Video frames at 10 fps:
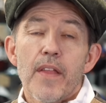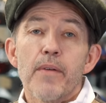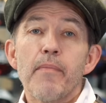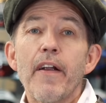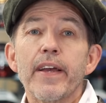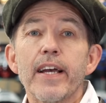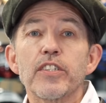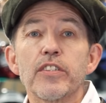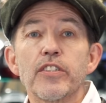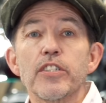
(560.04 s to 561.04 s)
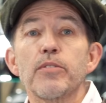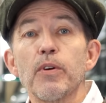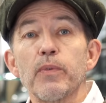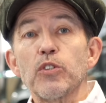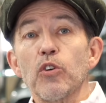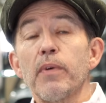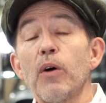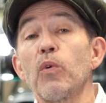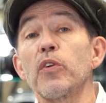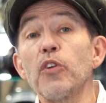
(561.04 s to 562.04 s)
The Marrakesh and the system that we're talking
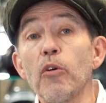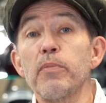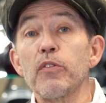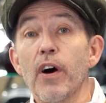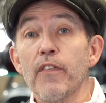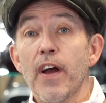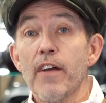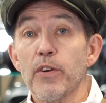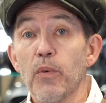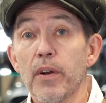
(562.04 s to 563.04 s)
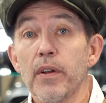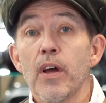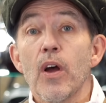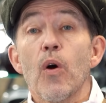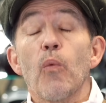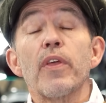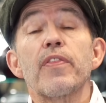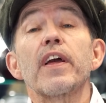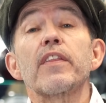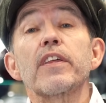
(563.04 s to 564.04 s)
about will not be right for everyone. We
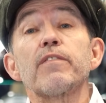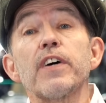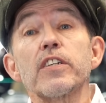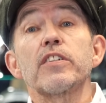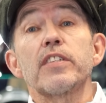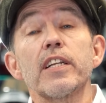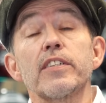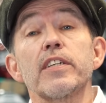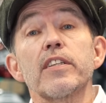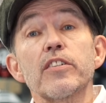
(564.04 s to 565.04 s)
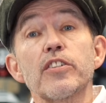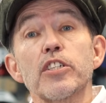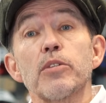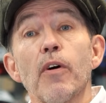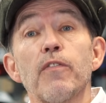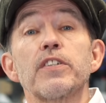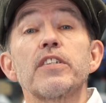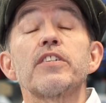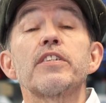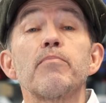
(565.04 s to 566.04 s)
think the versatility that the system offers
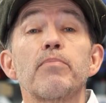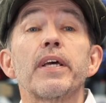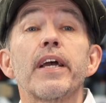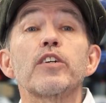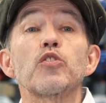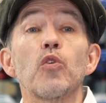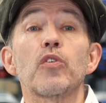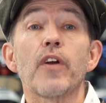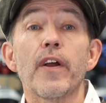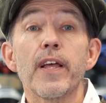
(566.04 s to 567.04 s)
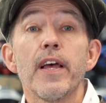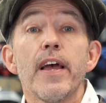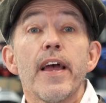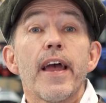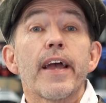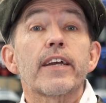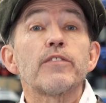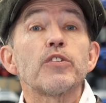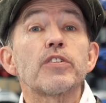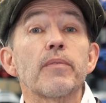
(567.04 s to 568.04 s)
is simply extraordinary. It
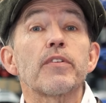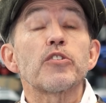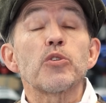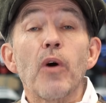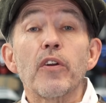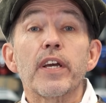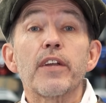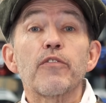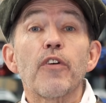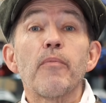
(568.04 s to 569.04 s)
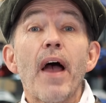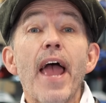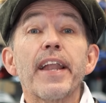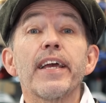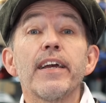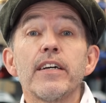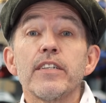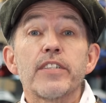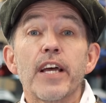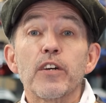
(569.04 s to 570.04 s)
gives you something that you won't get from any
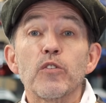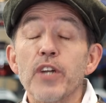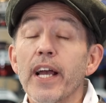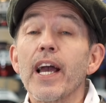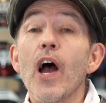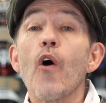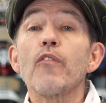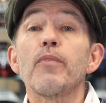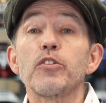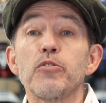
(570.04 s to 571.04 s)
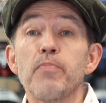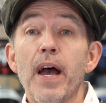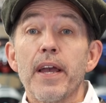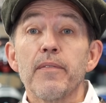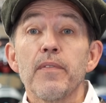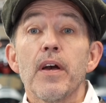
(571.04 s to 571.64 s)
technical jacket, however much you pay.